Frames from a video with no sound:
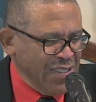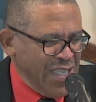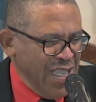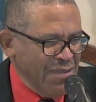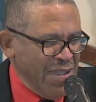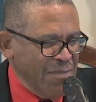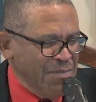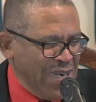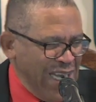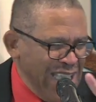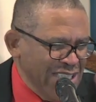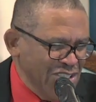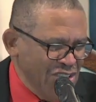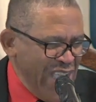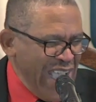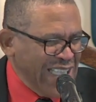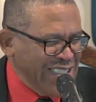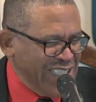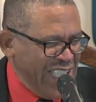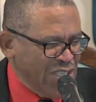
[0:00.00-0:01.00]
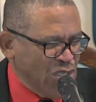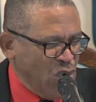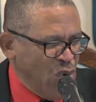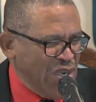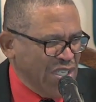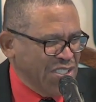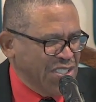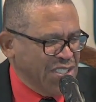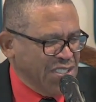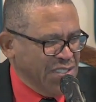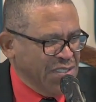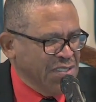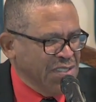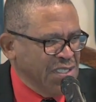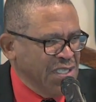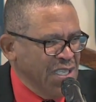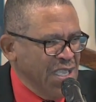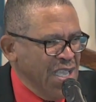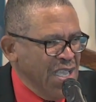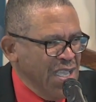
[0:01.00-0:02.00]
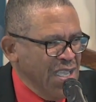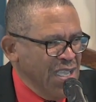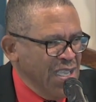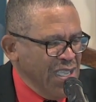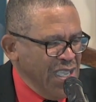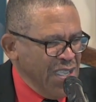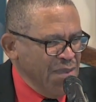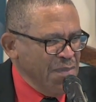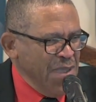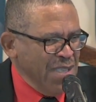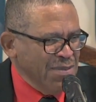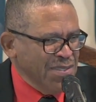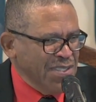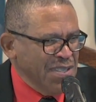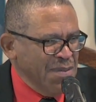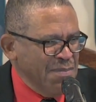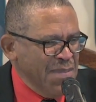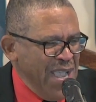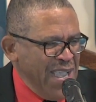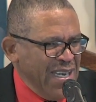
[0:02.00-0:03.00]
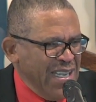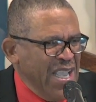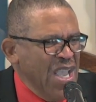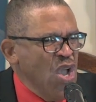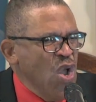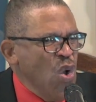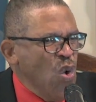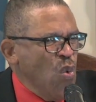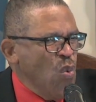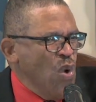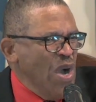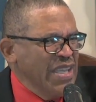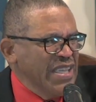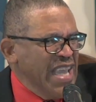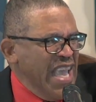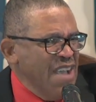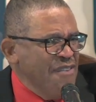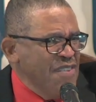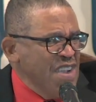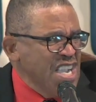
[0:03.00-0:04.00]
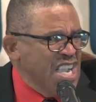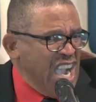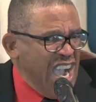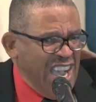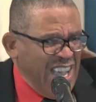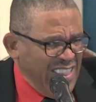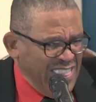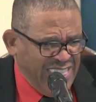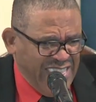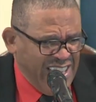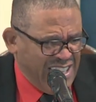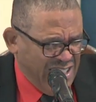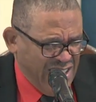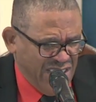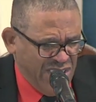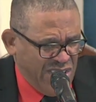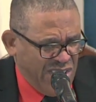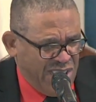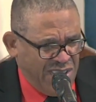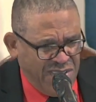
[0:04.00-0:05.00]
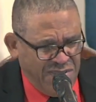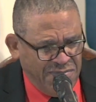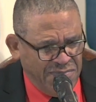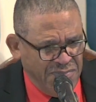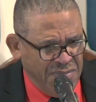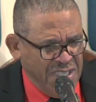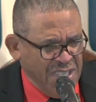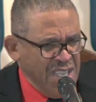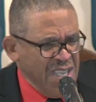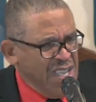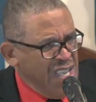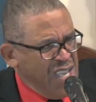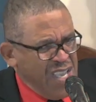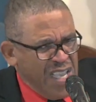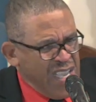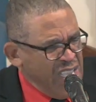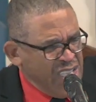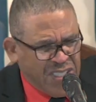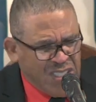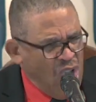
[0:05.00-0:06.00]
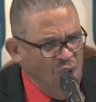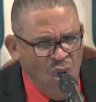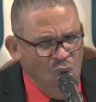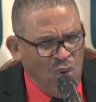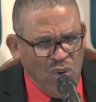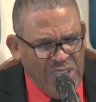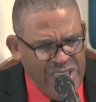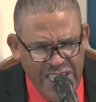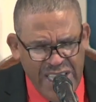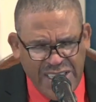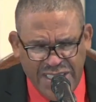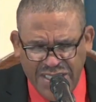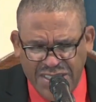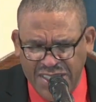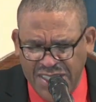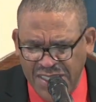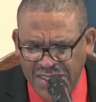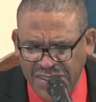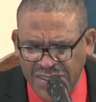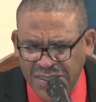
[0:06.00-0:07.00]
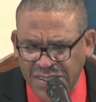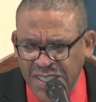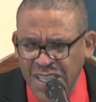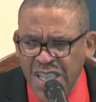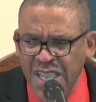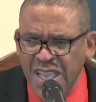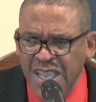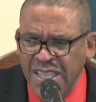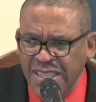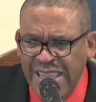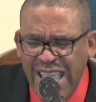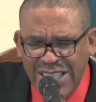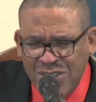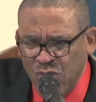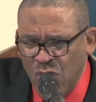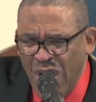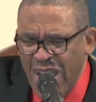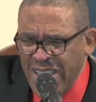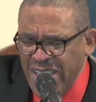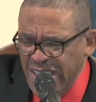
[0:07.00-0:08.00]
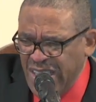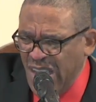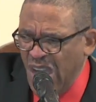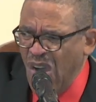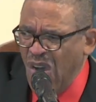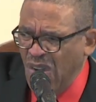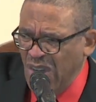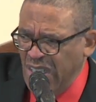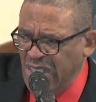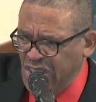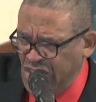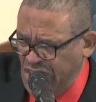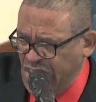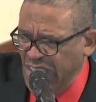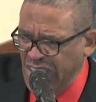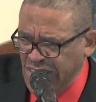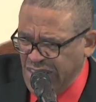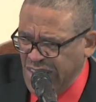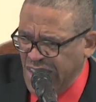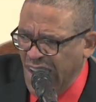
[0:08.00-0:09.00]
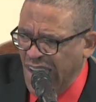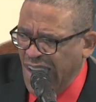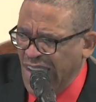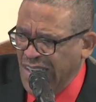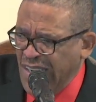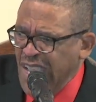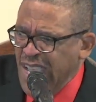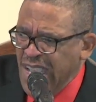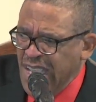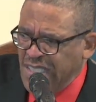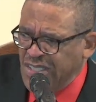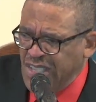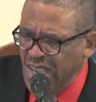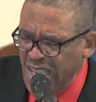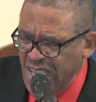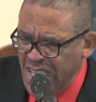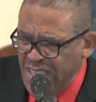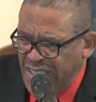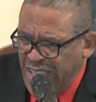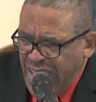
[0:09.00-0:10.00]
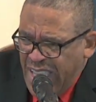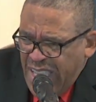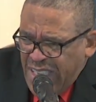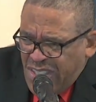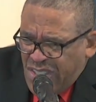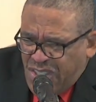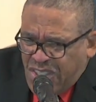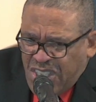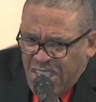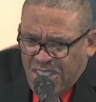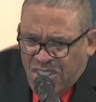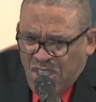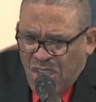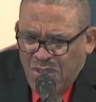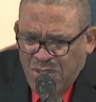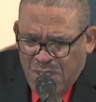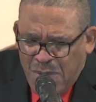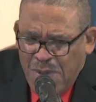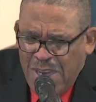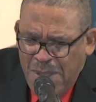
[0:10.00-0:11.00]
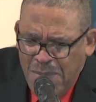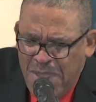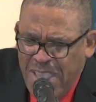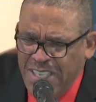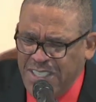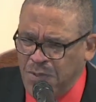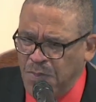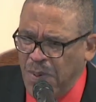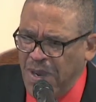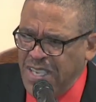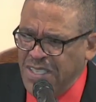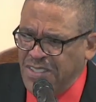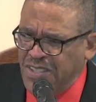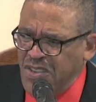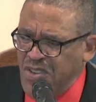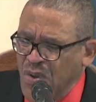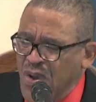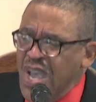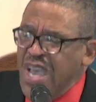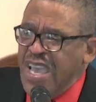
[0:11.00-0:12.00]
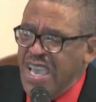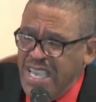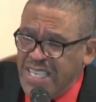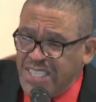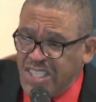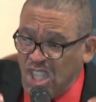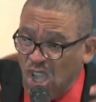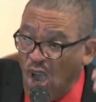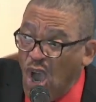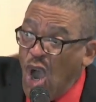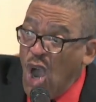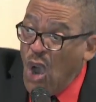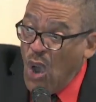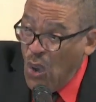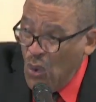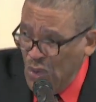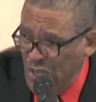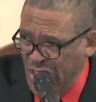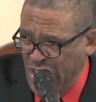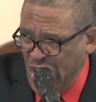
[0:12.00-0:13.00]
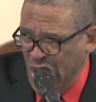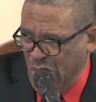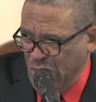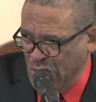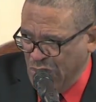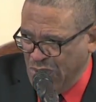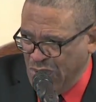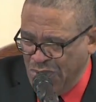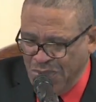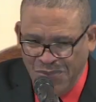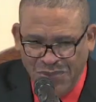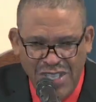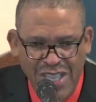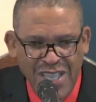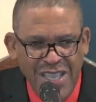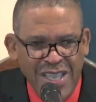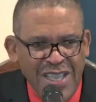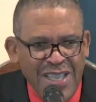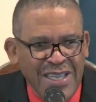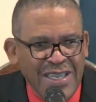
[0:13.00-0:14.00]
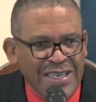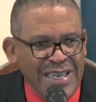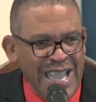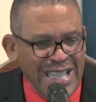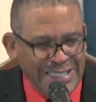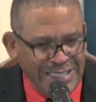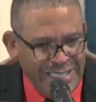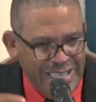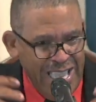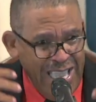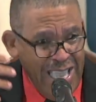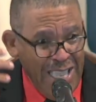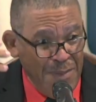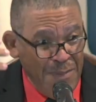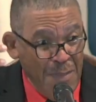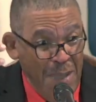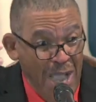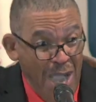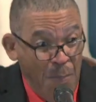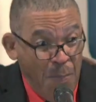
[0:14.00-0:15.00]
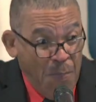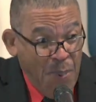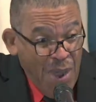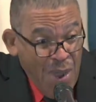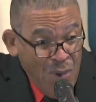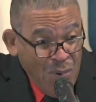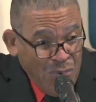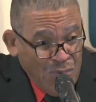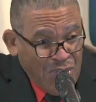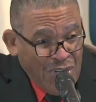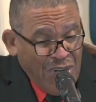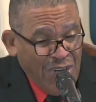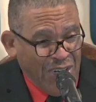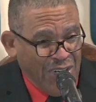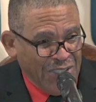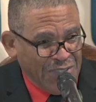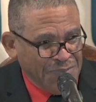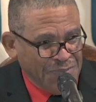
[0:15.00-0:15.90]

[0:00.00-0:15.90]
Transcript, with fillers: I'm glad you asked that question. Amen. Somebody, whatever God does, it's all innocent. That's why he called a just God. The, the angel said, Joseph, let me explain to you. It's the Holy Ghost that came upon her.